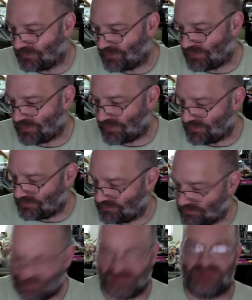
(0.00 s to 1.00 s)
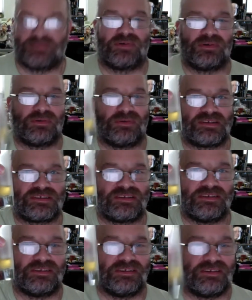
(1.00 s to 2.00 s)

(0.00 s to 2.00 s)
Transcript: Uh, I poured a whiskey.